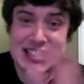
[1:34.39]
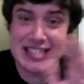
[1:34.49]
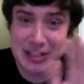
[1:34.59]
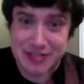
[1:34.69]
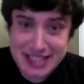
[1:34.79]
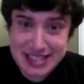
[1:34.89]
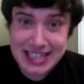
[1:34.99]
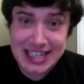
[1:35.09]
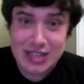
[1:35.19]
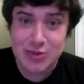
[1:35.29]

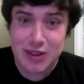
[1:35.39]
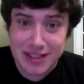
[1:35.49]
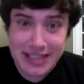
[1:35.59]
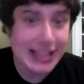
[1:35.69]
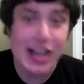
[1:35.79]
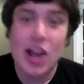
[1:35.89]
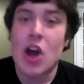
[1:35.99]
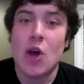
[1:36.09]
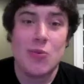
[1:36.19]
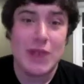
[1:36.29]
Seriously, darling,
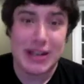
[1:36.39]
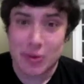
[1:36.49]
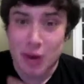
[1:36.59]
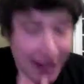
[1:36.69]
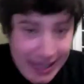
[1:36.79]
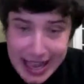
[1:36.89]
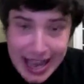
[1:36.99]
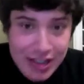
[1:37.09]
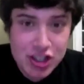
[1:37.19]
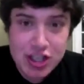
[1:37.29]
we gotta
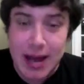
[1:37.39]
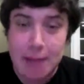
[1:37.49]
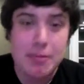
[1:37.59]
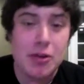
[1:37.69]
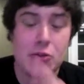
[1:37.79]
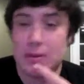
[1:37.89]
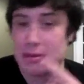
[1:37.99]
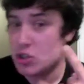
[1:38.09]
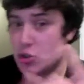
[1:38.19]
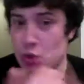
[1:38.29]
catch up. We've
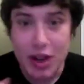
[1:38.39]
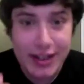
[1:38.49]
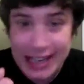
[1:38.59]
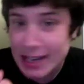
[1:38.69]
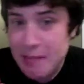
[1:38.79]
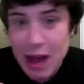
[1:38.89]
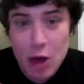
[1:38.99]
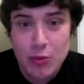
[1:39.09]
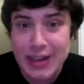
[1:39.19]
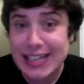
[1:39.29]
been talking
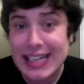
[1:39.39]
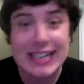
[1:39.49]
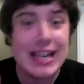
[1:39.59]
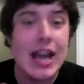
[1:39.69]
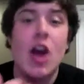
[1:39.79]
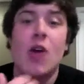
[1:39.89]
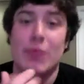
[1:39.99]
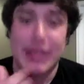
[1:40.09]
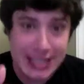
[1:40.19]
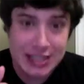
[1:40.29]
about Whitney.
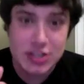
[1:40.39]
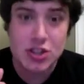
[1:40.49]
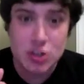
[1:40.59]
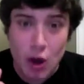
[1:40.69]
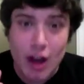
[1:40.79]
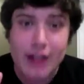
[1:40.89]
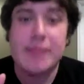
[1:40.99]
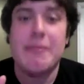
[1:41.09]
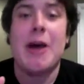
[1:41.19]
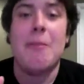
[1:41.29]
We need to talk
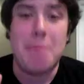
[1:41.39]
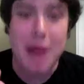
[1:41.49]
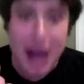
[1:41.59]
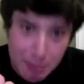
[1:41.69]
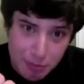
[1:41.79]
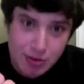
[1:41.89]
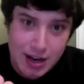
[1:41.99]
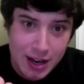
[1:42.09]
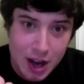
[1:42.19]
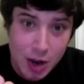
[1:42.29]
about
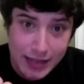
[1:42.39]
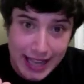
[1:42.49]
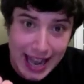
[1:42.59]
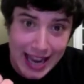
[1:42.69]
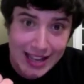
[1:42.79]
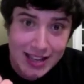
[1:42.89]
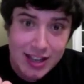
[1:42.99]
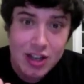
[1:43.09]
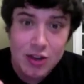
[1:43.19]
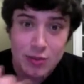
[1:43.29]
Barbra, okay?
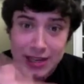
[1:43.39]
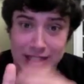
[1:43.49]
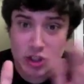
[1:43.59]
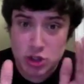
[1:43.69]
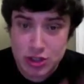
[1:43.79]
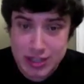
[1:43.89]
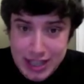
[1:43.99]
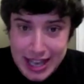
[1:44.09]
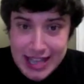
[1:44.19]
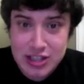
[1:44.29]
We need to
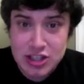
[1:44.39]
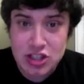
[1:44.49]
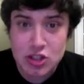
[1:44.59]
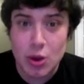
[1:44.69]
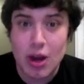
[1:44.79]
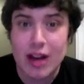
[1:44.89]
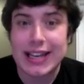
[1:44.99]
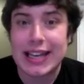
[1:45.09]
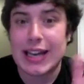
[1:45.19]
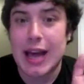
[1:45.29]
get into
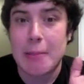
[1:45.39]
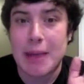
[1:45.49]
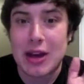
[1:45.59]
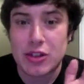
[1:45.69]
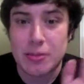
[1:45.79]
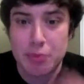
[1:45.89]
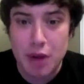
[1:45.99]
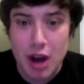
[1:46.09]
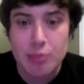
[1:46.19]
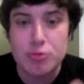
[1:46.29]
talking about the
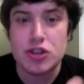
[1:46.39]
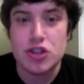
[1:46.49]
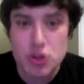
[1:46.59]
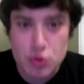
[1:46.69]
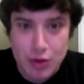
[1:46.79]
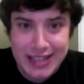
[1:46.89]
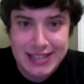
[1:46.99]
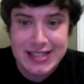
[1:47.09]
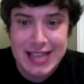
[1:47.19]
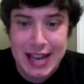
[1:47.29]
Barbra
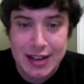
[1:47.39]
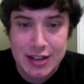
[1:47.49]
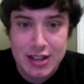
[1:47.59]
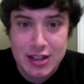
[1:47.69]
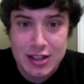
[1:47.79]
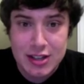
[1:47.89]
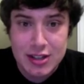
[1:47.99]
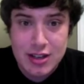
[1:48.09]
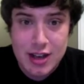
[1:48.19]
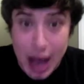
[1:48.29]
Streisand,
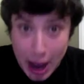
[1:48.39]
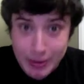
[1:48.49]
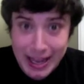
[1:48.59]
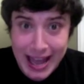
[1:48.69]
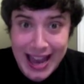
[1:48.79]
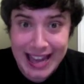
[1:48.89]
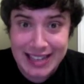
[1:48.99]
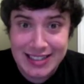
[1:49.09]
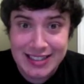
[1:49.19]
okay?